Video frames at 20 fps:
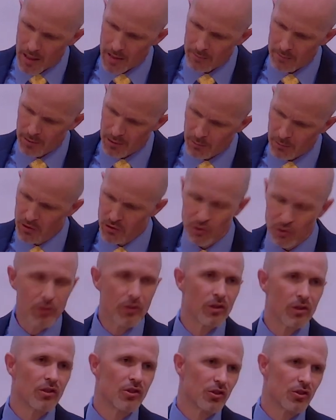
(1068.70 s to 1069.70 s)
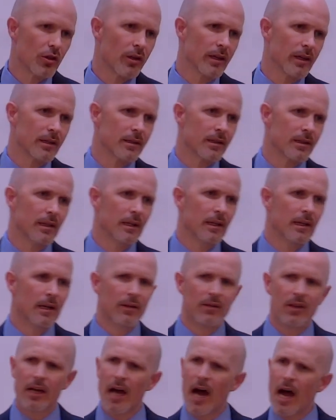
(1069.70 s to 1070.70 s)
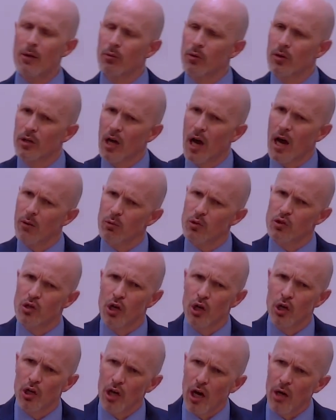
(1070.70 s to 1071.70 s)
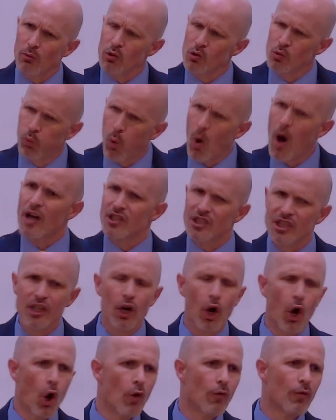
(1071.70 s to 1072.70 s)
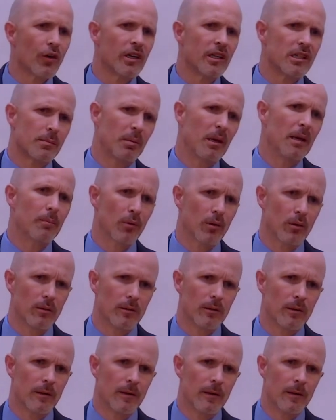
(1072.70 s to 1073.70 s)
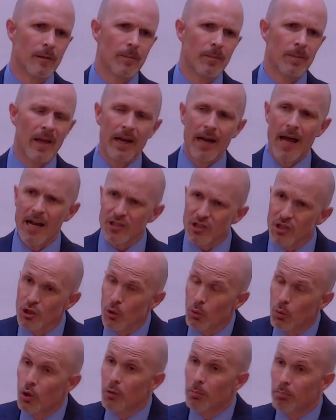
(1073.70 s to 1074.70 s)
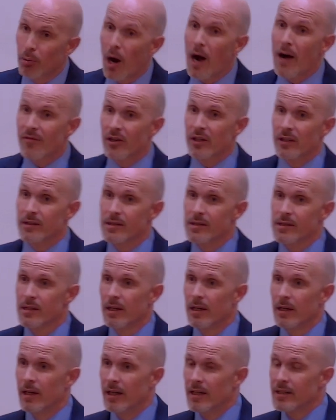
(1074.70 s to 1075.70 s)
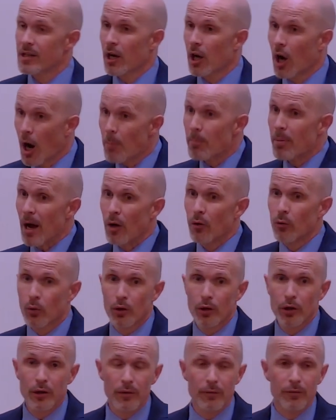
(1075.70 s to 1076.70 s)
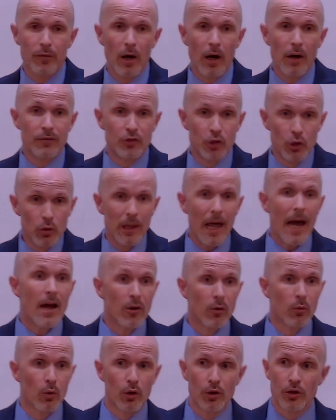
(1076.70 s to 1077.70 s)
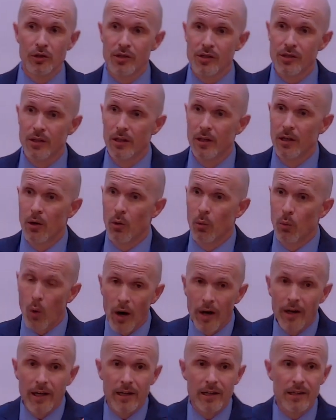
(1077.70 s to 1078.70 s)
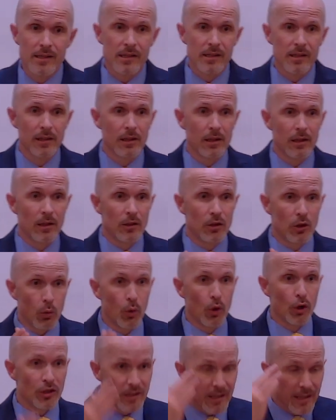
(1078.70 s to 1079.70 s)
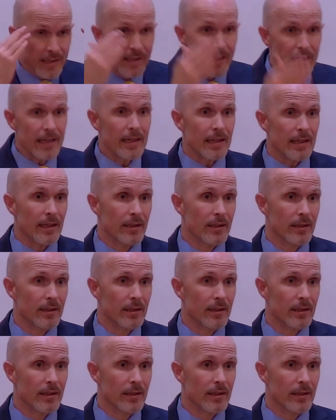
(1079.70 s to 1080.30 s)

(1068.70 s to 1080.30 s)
be returned concerning it. That God was, God was watching over his people. And actually, the word providence is a compound word of, of two Latin words. One is the word to see,